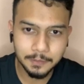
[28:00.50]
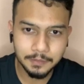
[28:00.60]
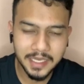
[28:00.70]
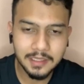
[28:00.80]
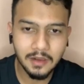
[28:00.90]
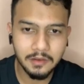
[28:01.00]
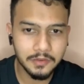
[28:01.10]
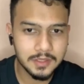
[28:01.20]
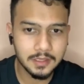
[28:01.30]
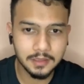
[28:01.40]
make a lot of
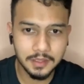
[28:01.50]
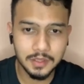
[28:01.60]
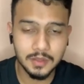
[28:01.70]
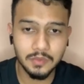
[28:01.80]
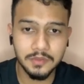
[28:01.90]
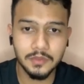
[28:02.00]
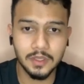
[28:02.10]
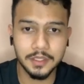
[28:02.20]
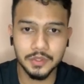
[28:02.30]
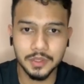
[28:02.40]
consultations with your
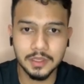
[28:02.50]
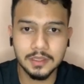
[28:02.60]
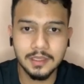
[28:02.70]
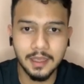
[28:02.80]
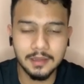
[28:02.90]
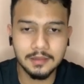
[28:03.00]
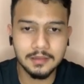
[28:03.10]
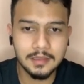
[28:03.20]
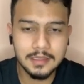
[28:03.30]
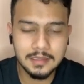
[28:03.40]
lecturer.
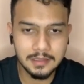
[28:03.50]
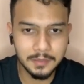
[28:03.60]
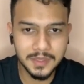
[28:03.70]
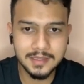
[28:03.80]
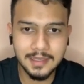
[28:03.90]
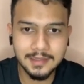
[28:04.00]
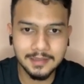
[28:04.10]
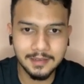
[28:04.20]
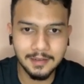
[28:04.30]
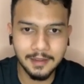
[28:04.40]
And this is a mistake
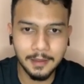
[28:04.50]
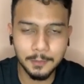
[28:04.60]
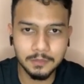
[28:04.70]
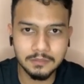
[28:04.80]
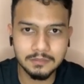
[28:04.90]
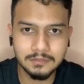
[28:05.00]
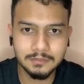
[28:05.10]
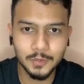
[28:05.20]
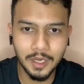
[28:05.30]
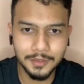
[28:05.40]
that I'm
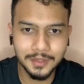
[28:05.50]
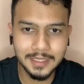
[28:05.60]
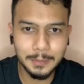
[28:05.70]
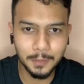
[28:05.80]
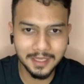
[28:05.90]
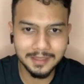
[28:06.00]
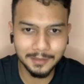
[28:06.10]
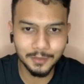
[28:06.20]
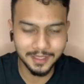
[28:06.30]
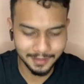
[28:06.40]
currently
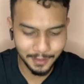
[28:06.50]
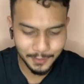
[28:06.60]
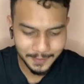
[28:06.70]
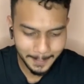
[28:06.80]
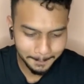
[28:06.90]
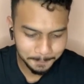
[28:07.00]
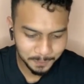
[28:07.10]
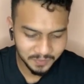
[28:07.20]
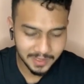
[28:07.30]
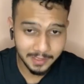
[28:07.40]
making right now,
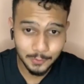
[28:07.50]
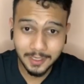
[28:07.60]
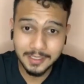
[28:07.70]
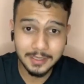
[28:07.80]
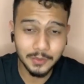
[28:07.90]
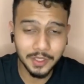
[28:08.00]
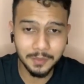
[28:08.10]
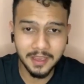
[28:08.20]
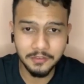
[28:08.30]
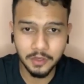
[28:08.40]
as well as during
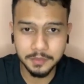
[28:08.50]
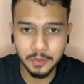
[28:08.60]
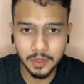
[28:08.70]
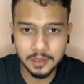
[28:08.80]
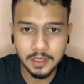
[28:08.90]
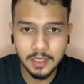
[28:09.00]
my FYP1,